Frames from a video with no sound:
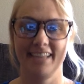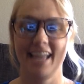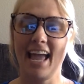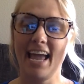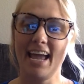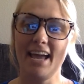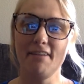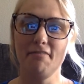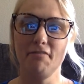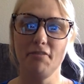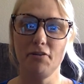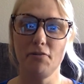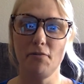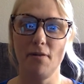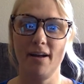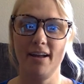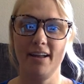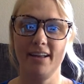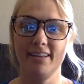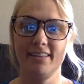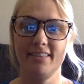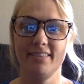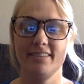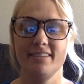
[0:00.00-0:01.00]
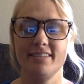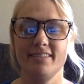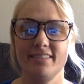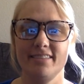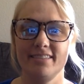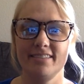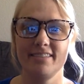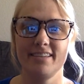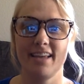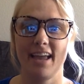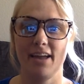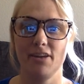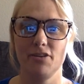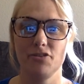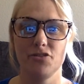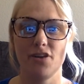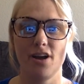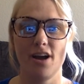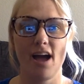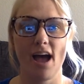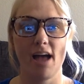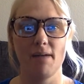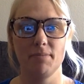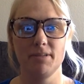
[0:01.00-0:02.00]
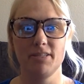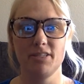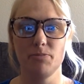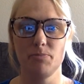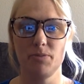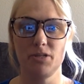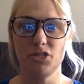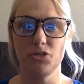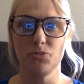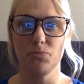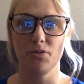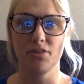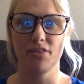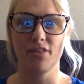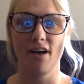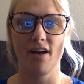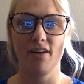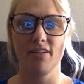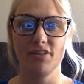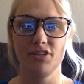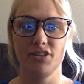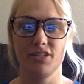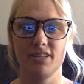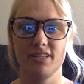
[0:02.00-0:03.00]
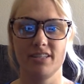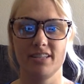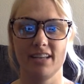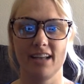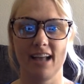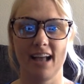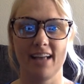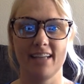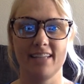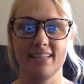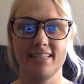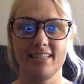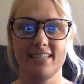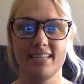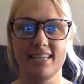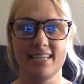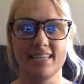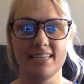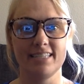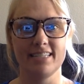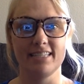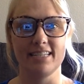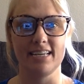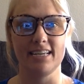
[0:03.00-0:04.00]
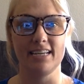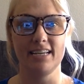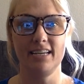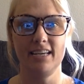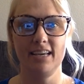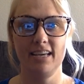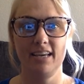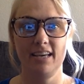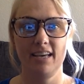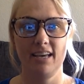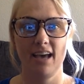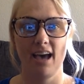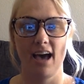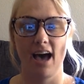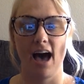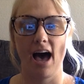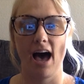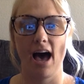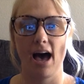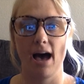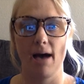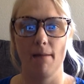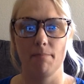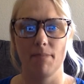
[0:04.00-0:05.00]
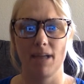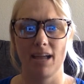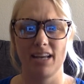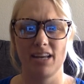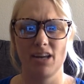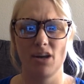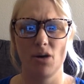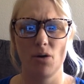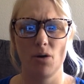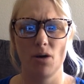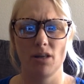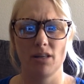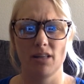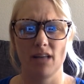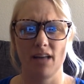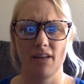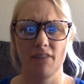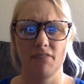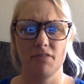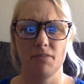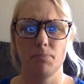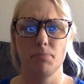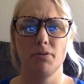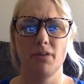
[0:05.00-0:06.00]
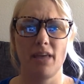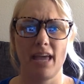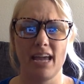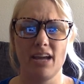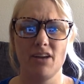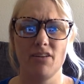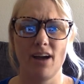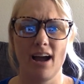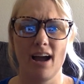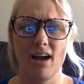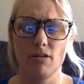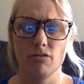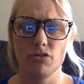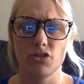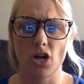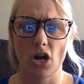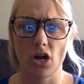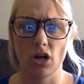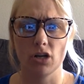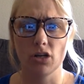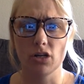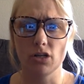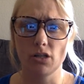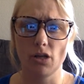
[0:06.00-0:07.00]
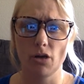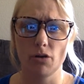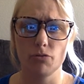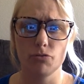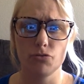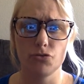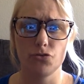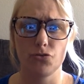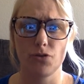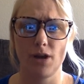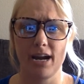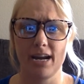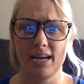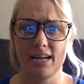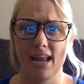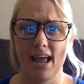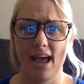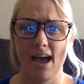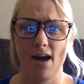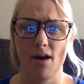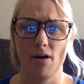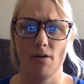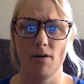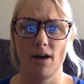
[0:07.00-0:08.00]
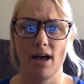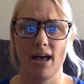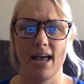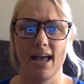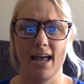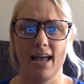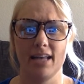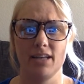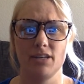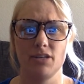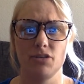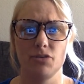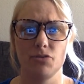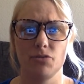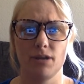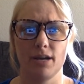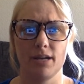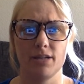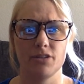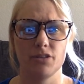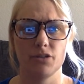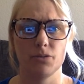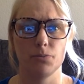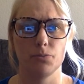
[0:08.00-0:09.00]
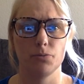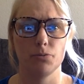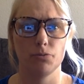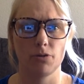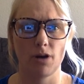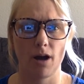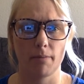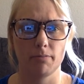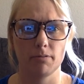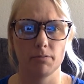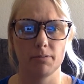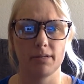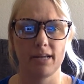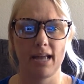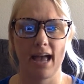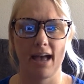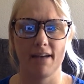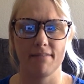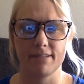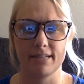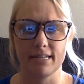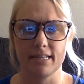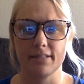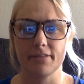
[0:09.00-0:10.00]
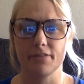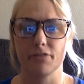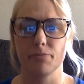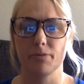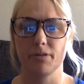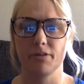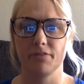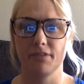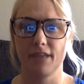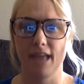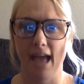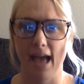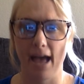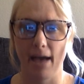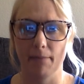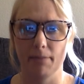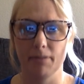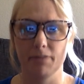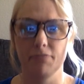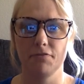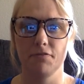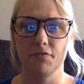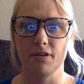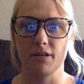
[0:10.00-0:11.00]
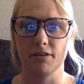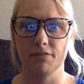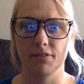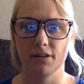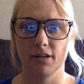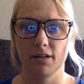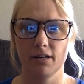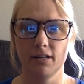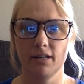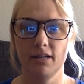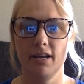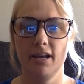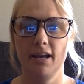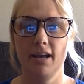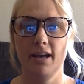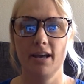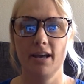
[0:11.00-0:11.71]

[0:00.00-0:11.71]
Hey everyone, this is Kendra. I'm a speech pathologist at ICEC. Um, I know a lot of the playgrounds are closed right now, and you guys are probably having a little bit of cabin fever.